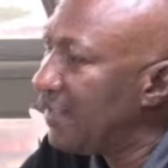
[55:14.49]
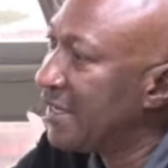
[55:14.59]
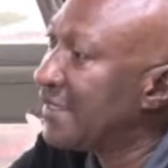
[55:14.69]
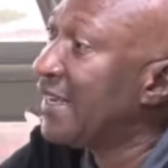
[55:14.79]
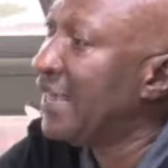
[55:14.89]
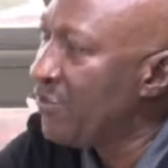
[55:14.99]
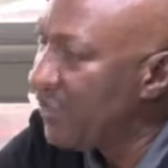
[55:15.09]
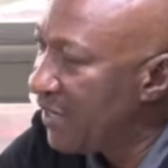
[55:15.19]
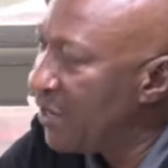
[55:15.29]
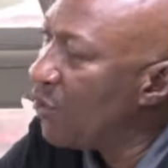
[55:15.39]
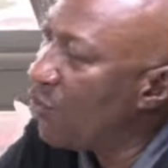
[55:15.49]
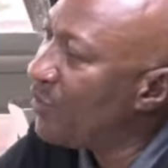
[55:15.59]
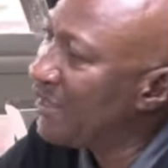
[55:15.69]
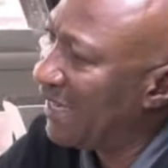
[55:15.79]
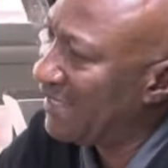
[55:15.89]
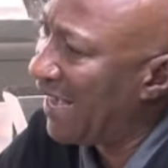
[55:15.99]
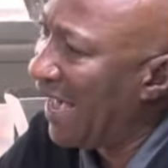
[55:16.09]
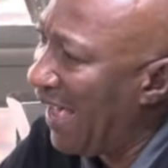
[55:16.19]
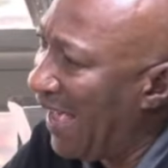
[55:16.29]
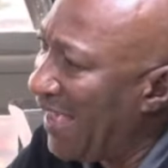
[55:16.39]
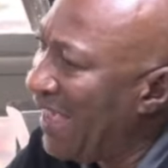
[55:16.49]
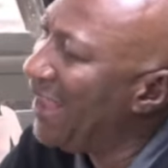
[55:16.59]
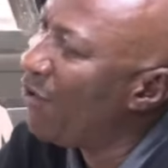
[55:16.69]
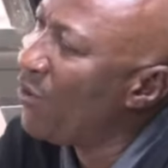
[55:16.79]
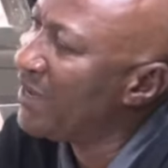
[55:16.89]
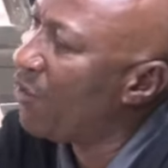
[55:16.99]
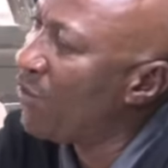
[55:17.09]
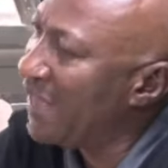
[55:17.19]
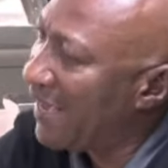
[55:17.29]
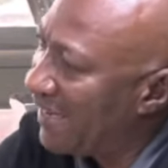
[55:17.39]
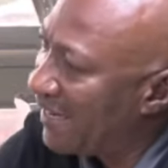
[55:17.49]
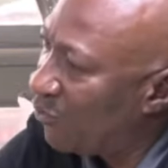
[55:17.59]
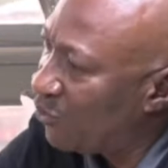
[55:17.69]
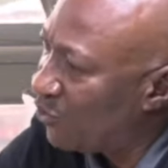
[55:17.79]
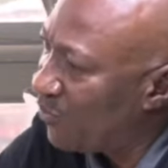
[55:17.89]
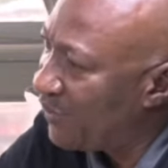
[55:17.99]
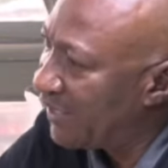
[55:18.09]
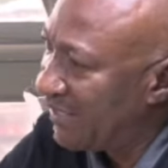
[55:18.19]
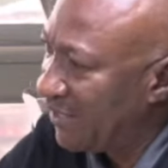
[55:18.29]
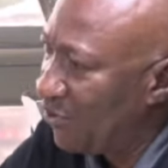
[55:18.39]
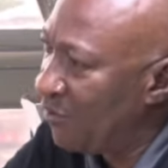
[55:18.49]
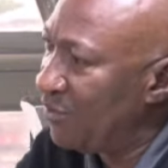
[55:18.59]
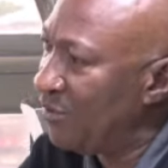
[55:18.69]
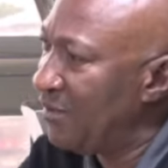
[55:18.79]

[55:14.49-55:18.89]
Say ye, who means us, ah, what the way then I would to me stadium.